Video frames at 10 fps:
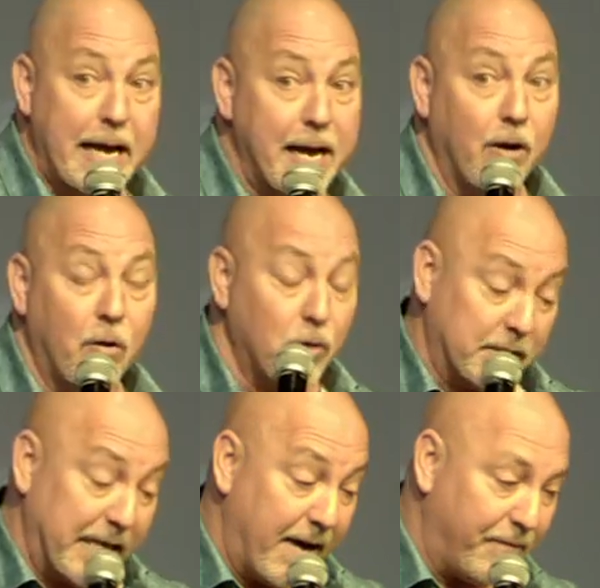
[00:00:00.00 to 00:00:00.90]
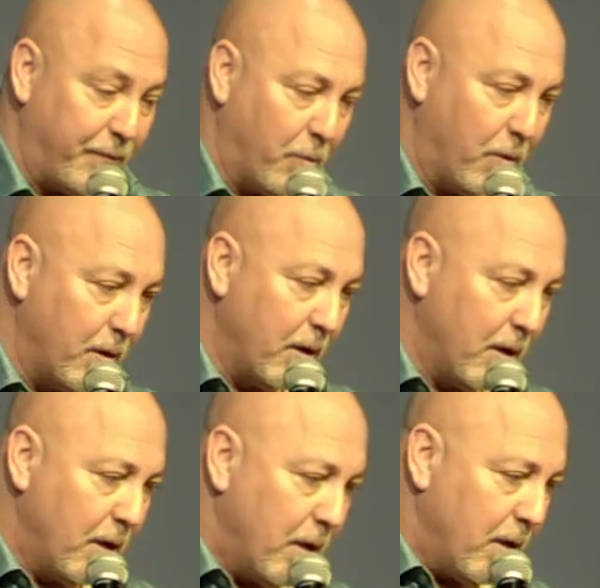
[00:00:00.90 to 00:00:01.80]
how long I was out for.
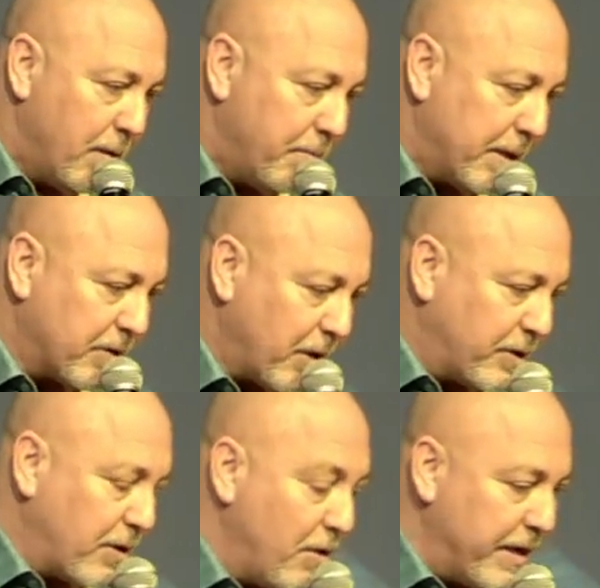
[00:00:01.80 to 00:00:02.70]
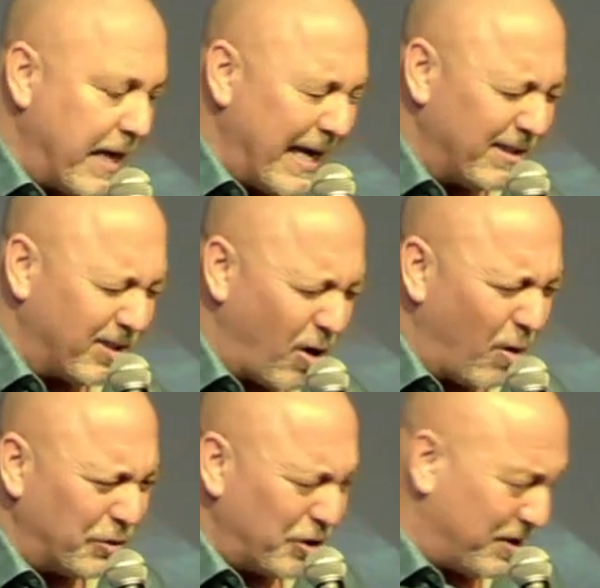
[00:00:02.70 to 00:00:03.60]
But as I slowly gained
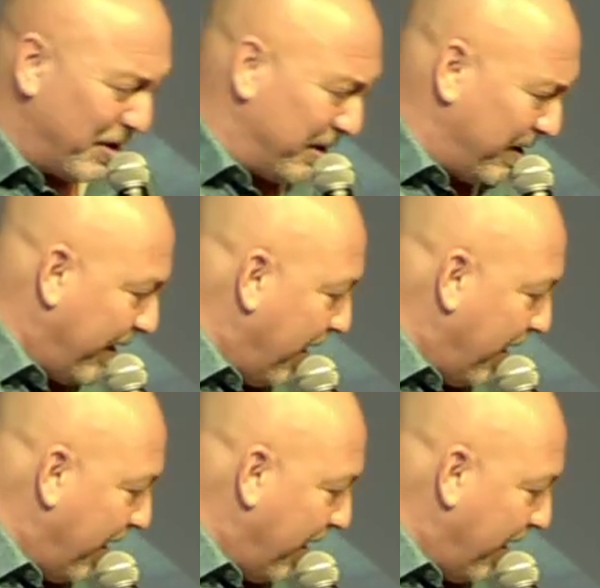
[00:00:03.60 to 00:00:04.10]
consciousness and,